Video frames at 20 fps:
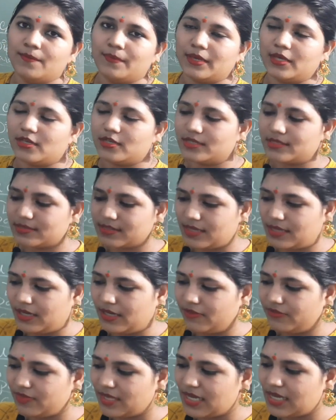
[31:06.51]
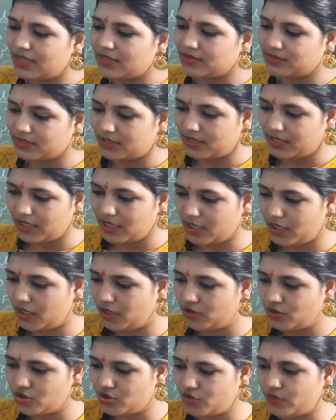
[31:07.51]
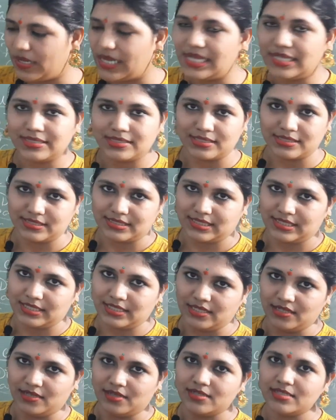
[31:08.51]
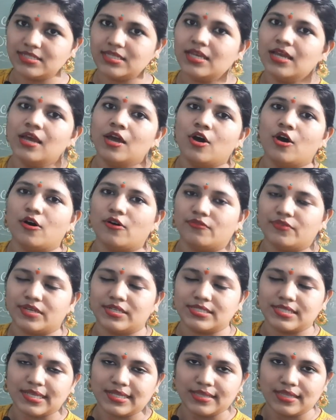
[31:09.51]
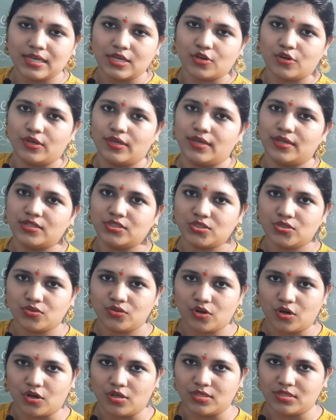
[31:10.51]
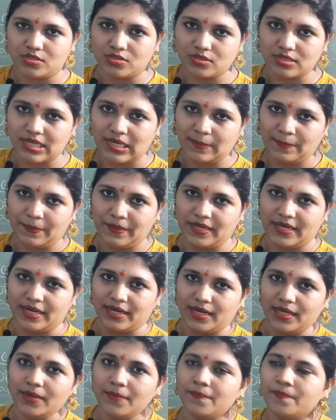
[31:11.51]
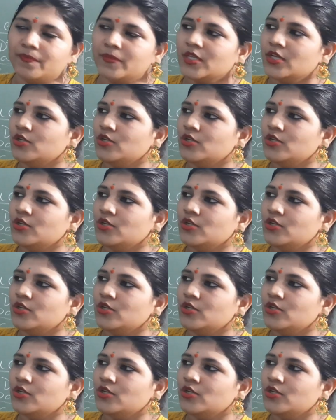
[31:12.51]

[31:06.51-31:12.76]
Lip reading: Because if they are turning around 12, 13 years, obviously they are going into cross into that period.